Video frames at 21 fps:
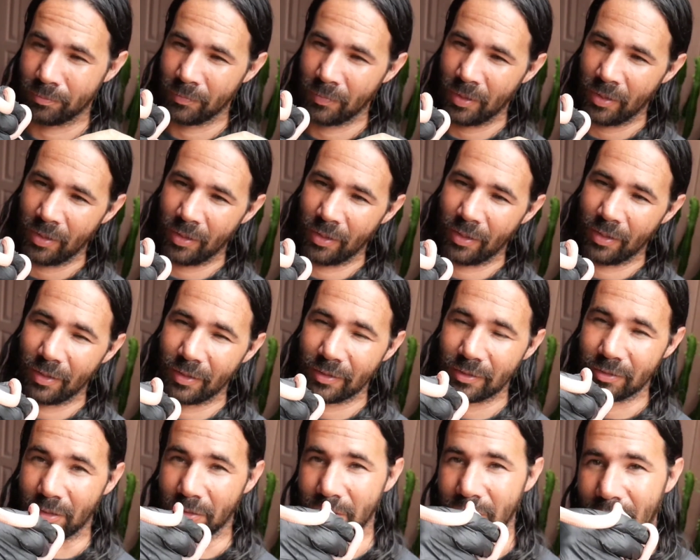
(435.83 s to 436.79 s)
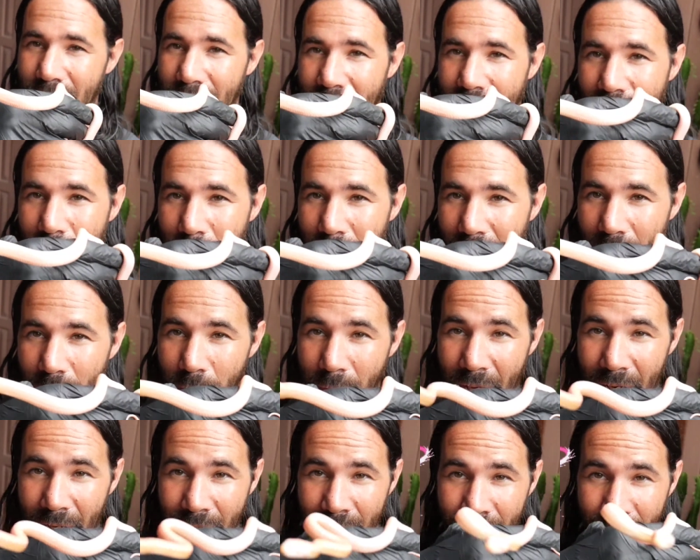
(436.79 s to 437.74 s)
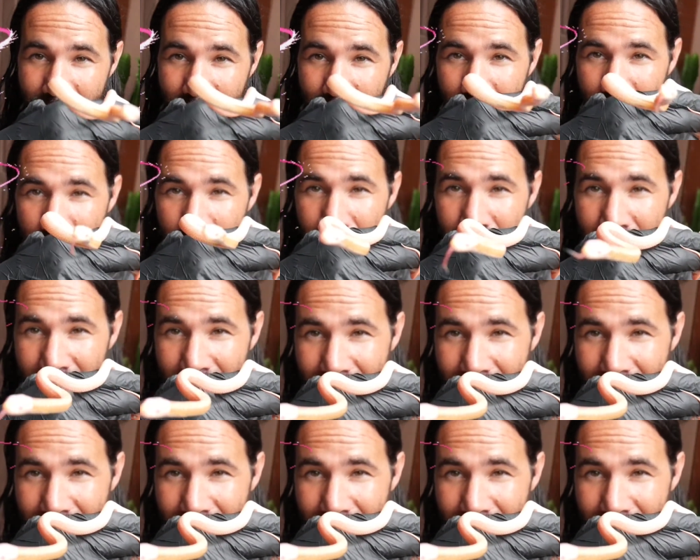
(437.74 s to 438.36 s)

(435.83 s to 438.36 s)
So check him out. Magneto